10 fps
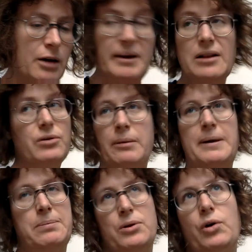including
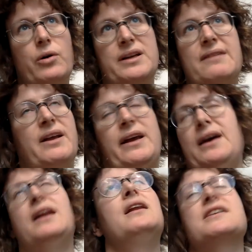people who go on to have like
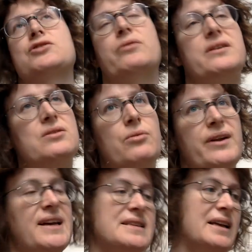illustrious
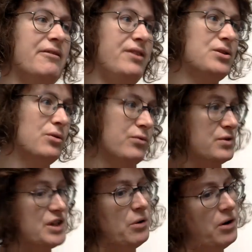careers like Vito
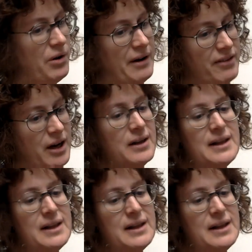Russo or whoever,